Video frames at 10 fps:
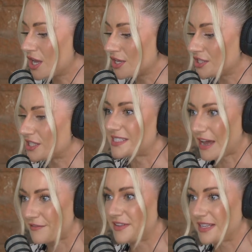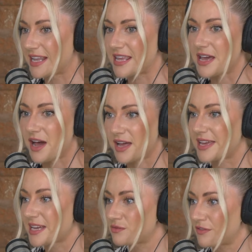So definitely, I
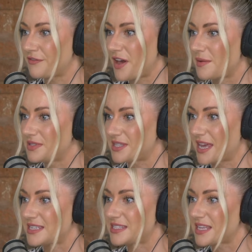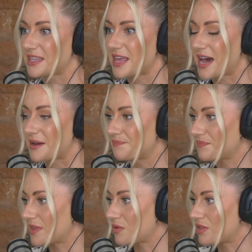guess for firms then, is it that
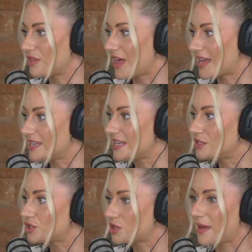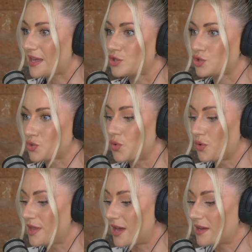they need to make sure
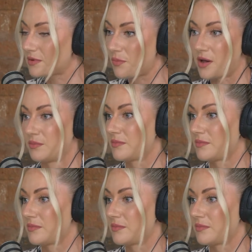that, well,